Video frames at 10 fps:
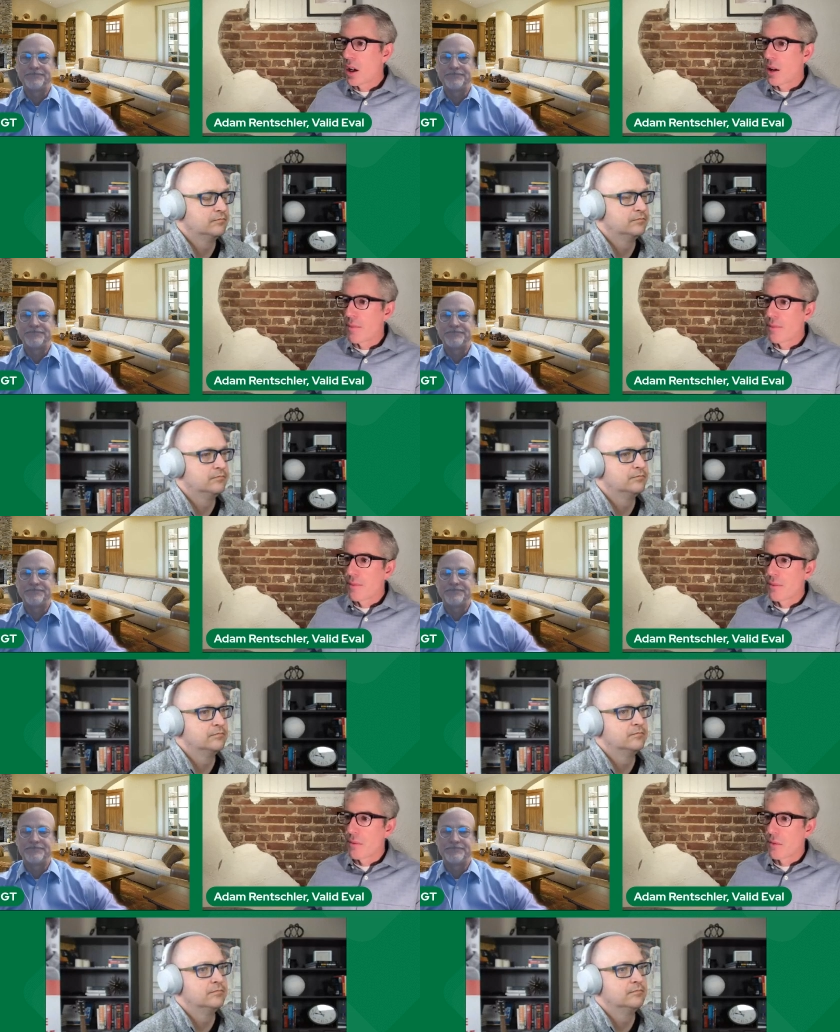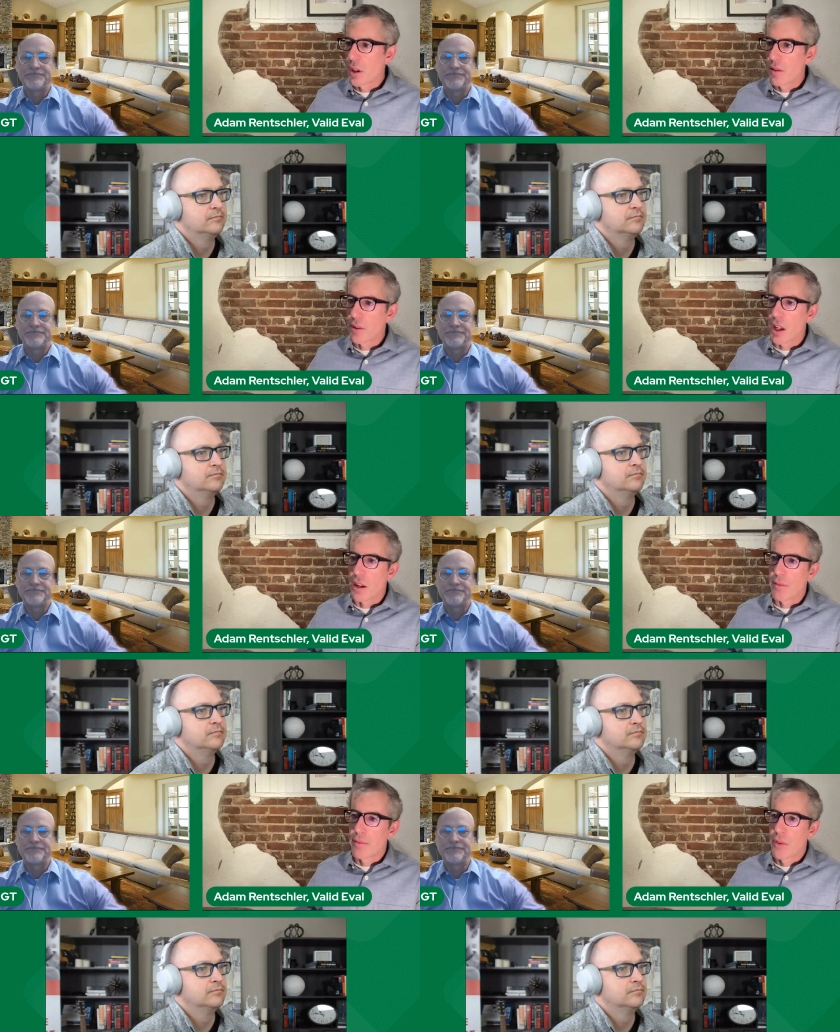Speaker 1: Um, I've got
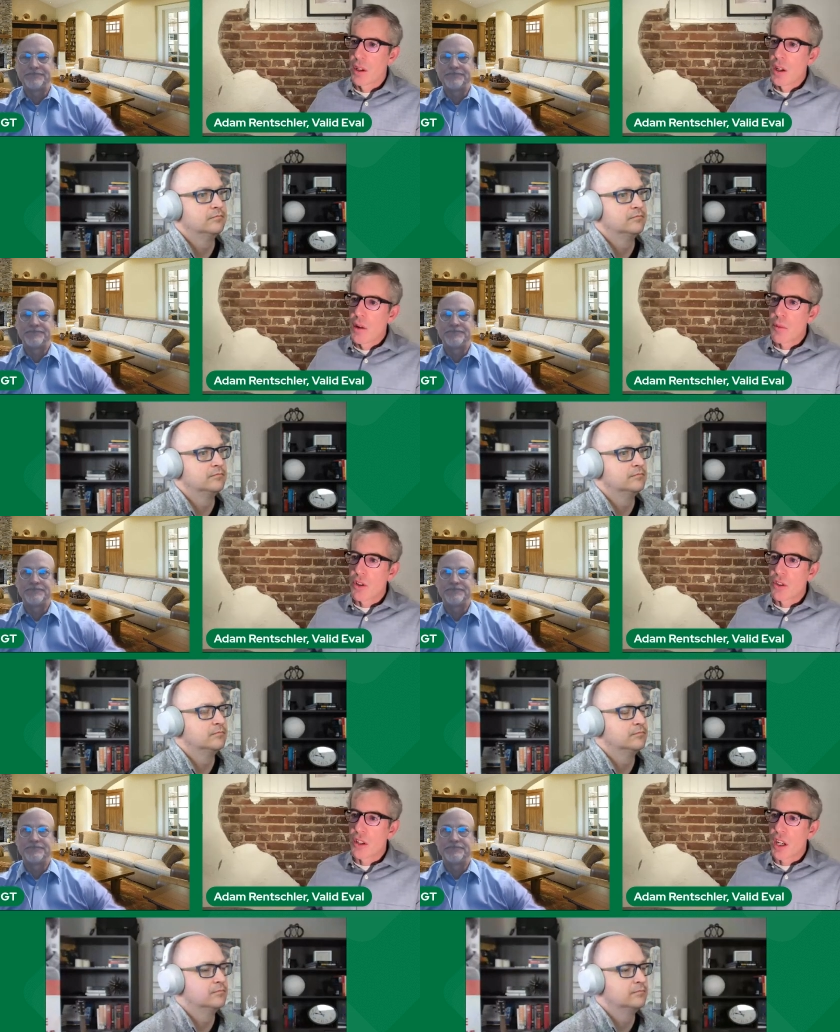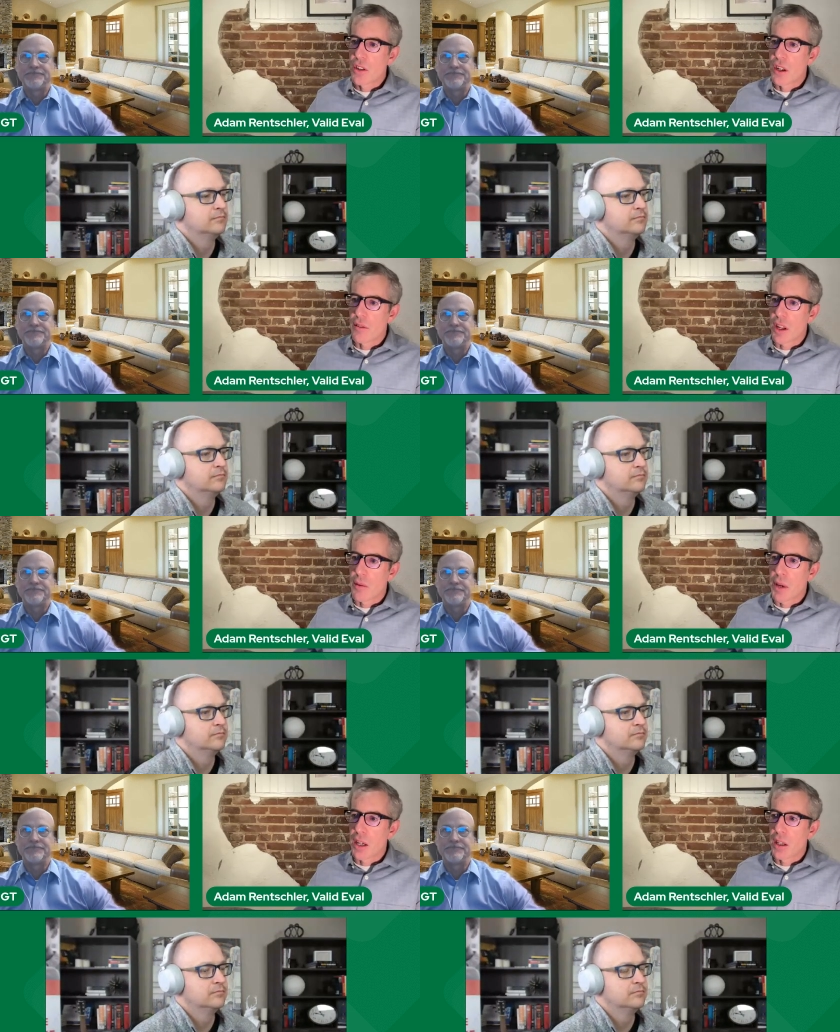a presentation I've got
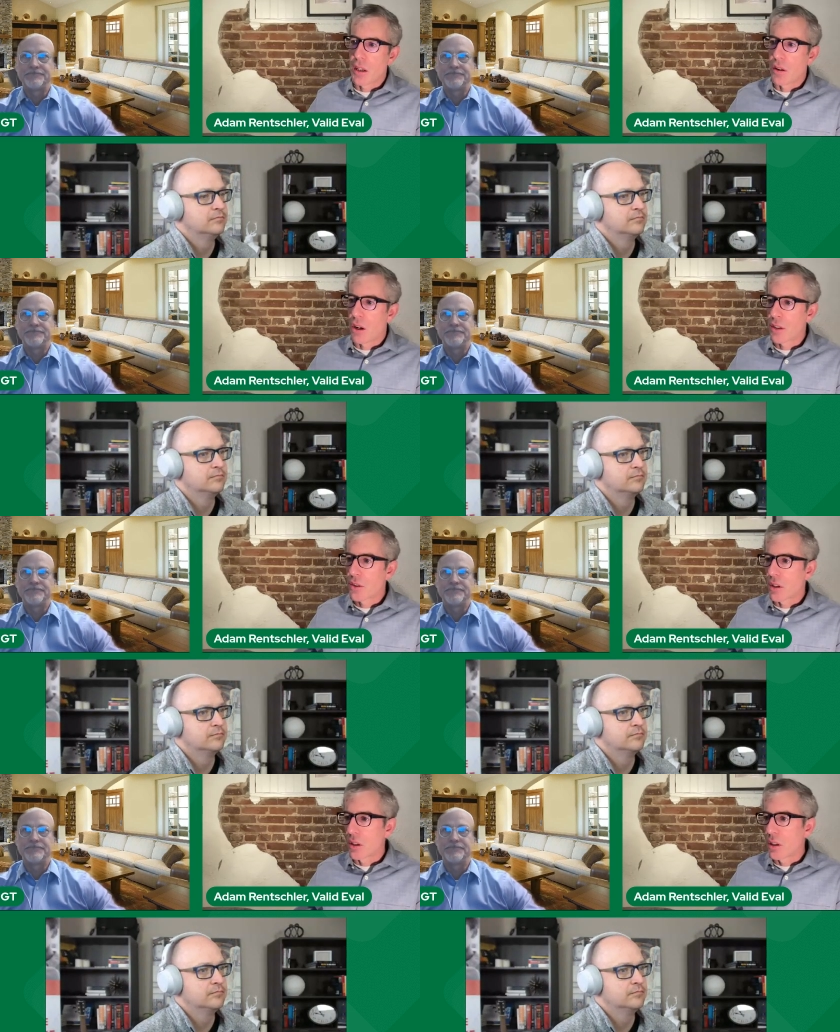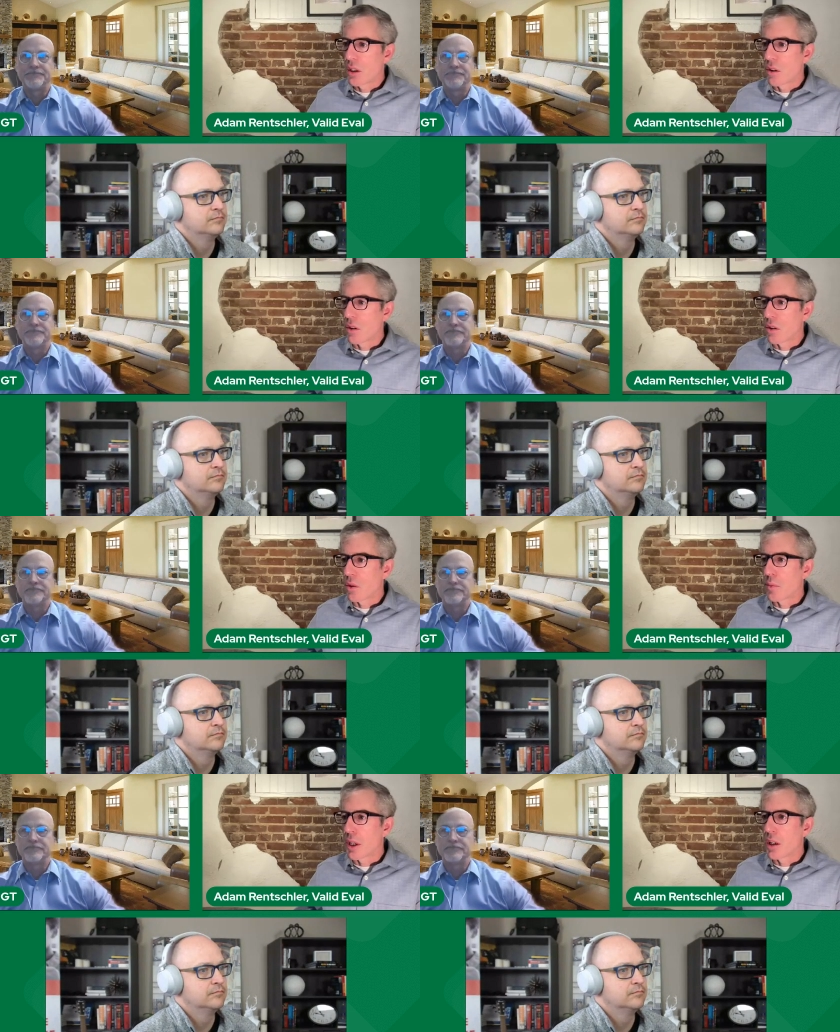to make in Austin here in a
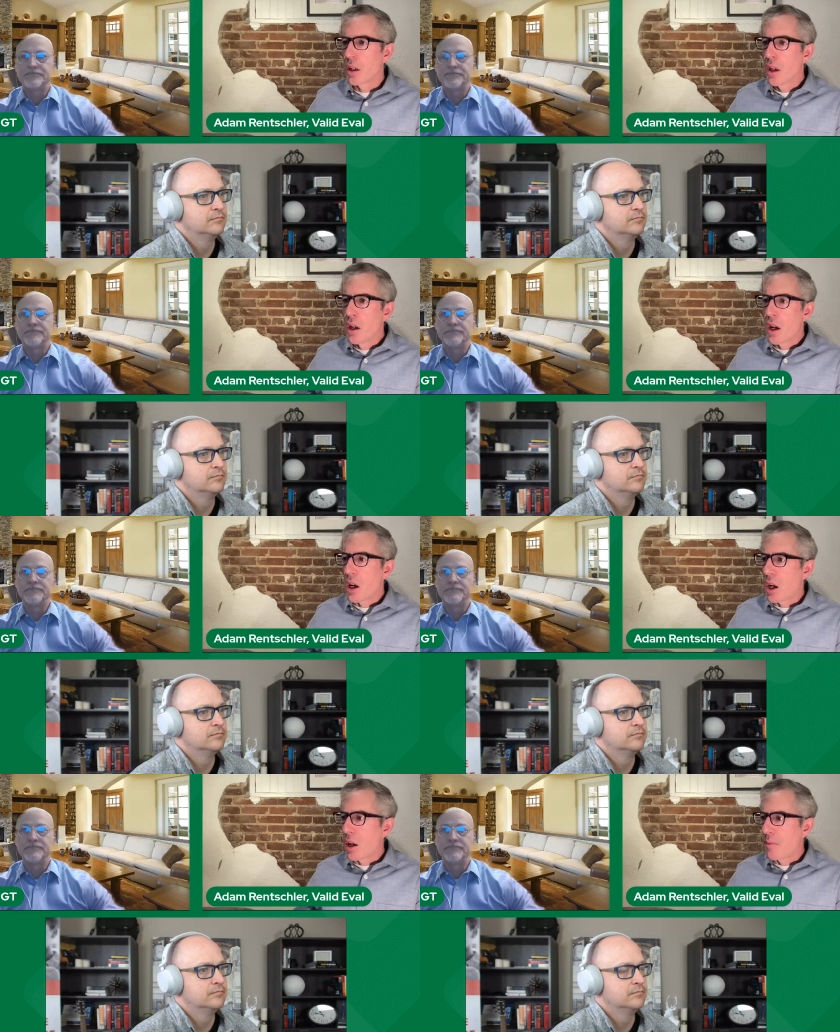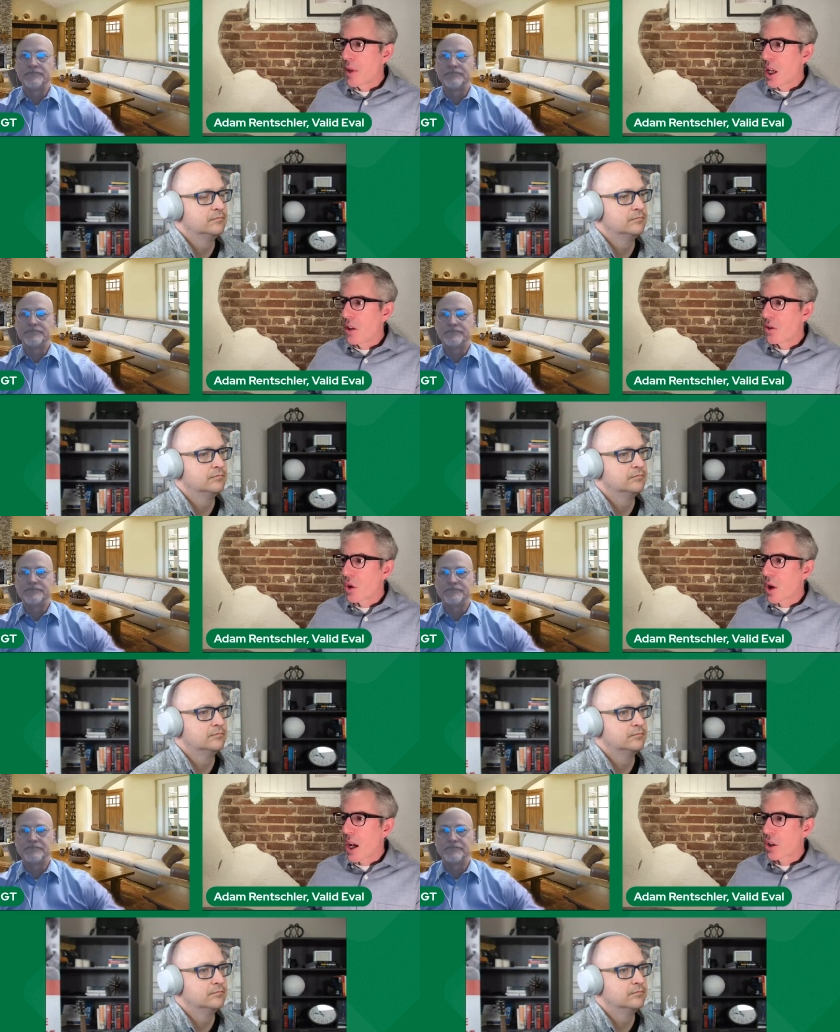little bit um, and
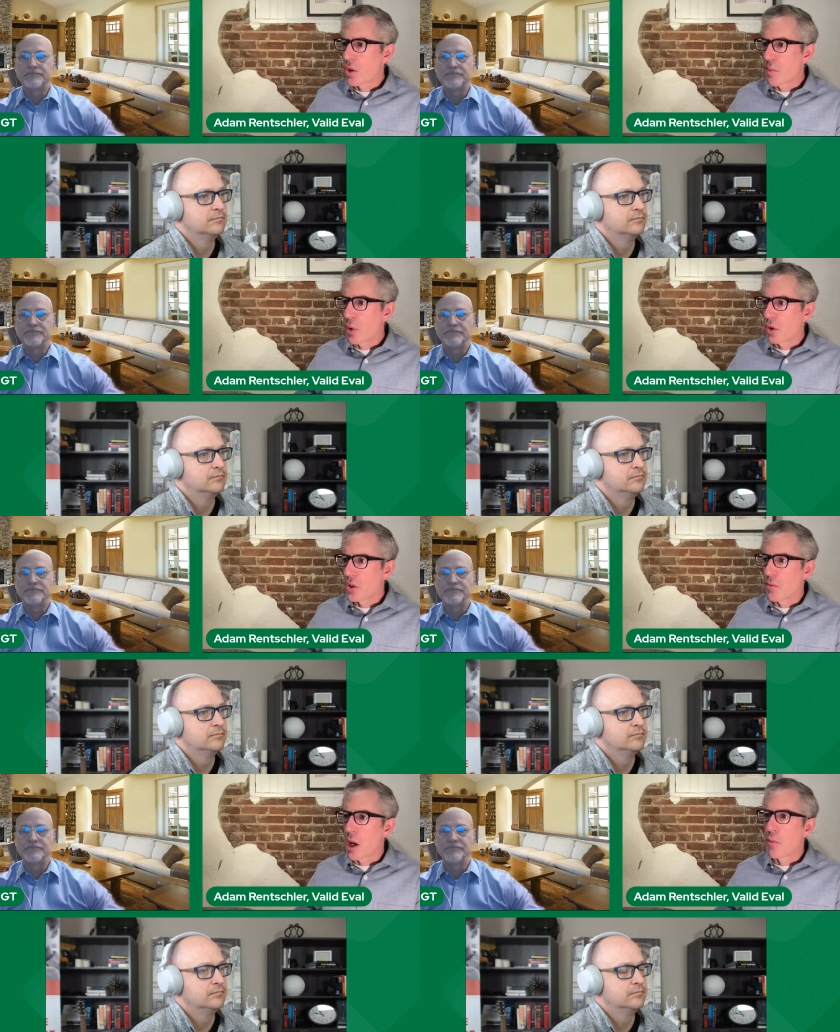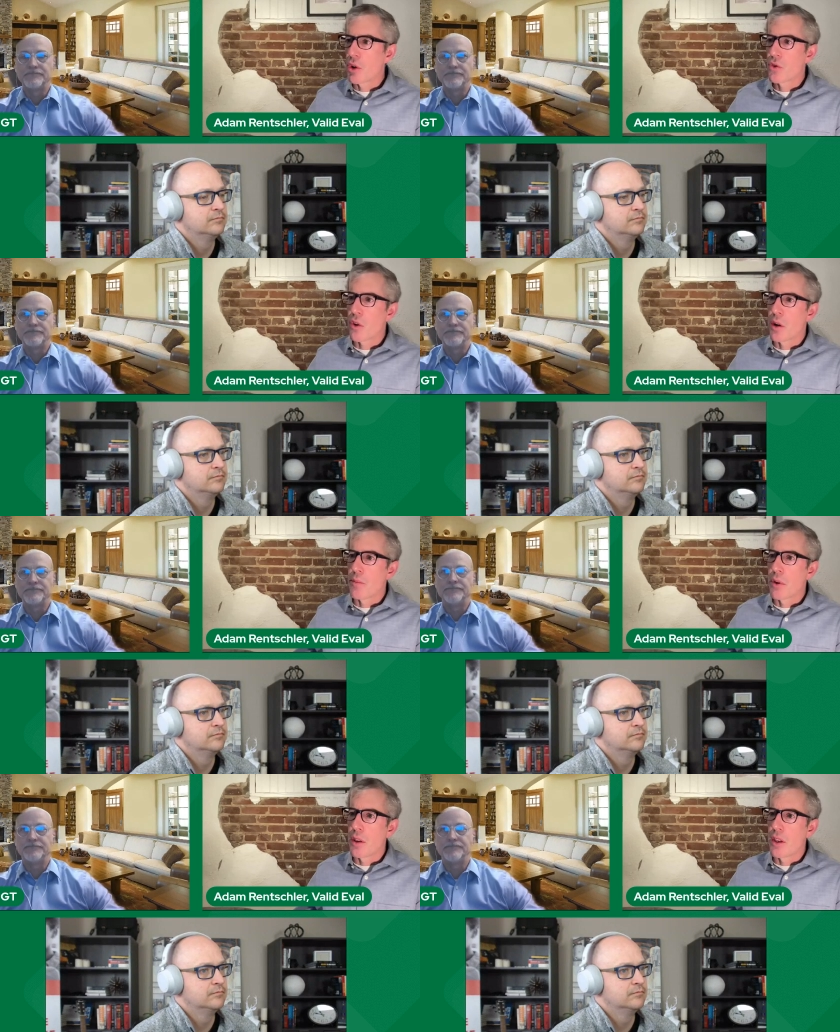so I actually pulled some numbers
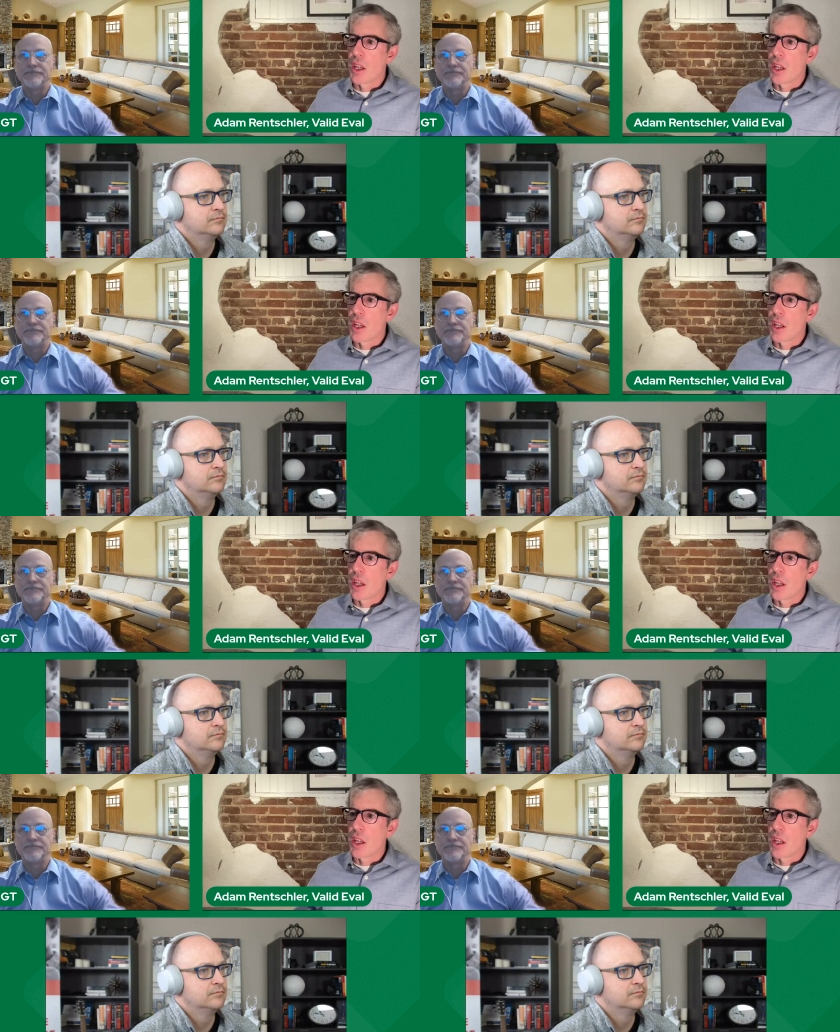from